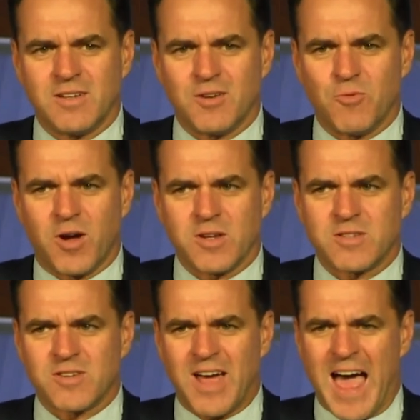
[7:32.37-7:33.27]
he
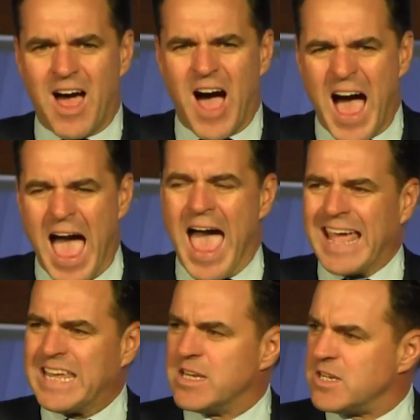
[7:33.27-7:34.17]
writes, are, are
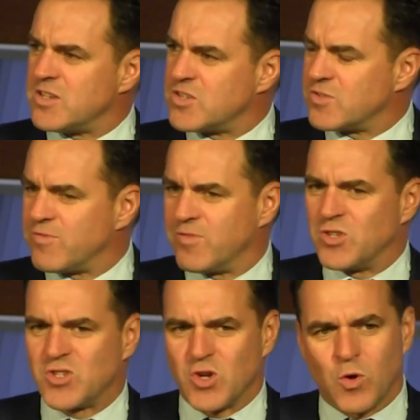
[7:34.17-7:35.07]
agonies of
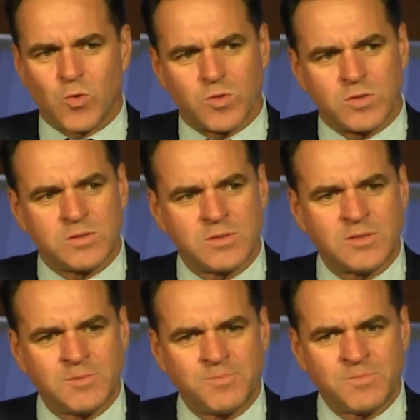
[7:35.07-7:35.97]
the soul,
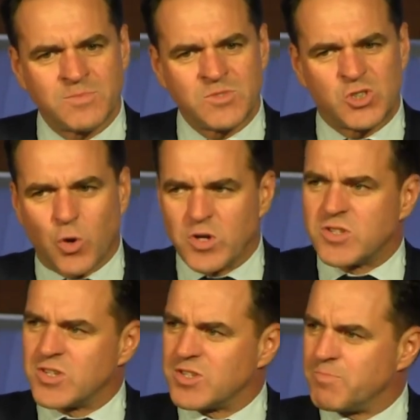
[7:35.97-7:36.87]

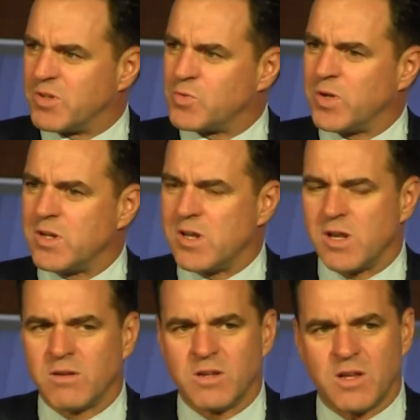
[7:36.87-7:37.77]
choices between
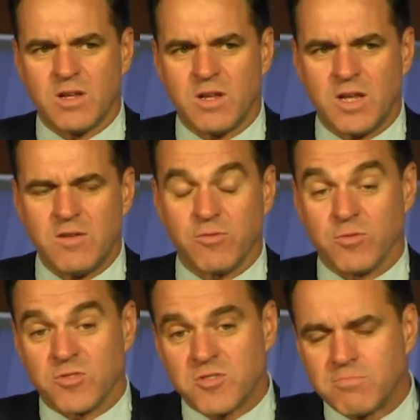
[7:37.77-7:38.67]

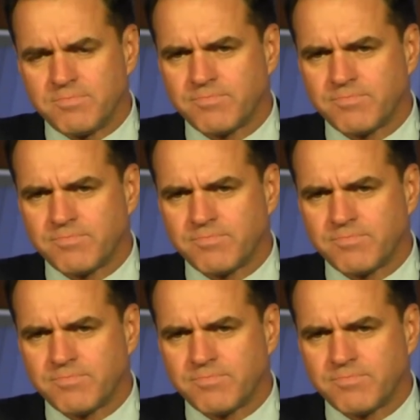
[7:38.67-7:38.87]
evils.